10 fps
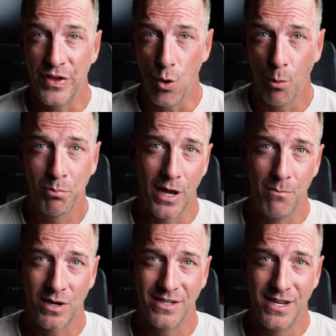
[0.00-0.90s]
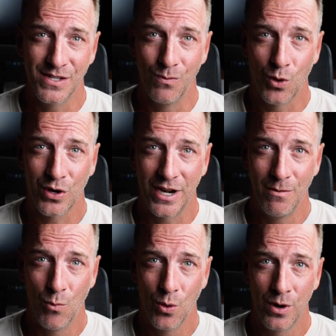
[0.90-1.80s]
The old playbook doesn't work
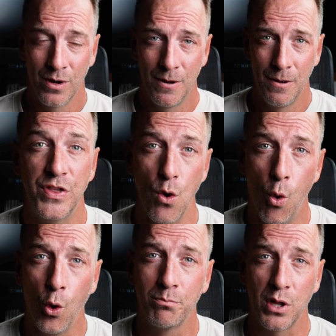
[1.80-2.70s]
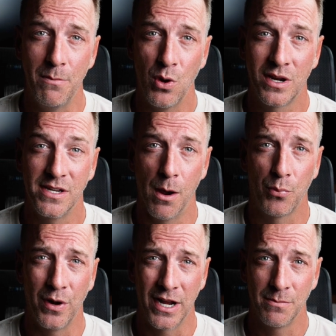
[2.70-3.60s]
anymore. The old playbook is
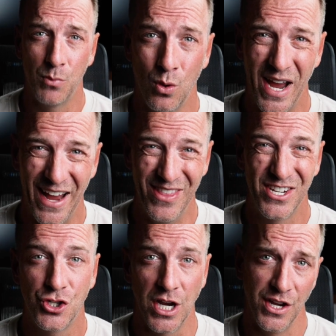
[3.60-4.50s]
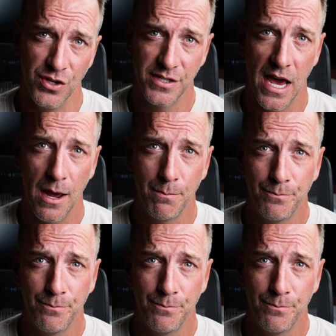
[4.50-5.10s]
unpredictable, and this changes that.